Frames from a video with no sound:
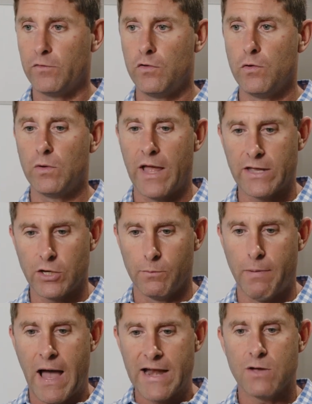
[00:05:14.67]
to like your
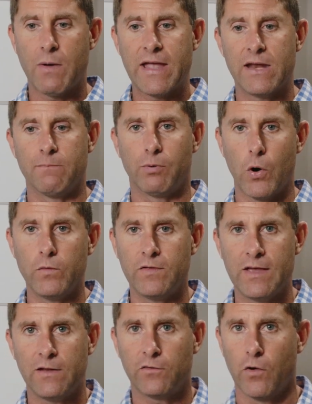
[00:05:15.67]
body weight and protein,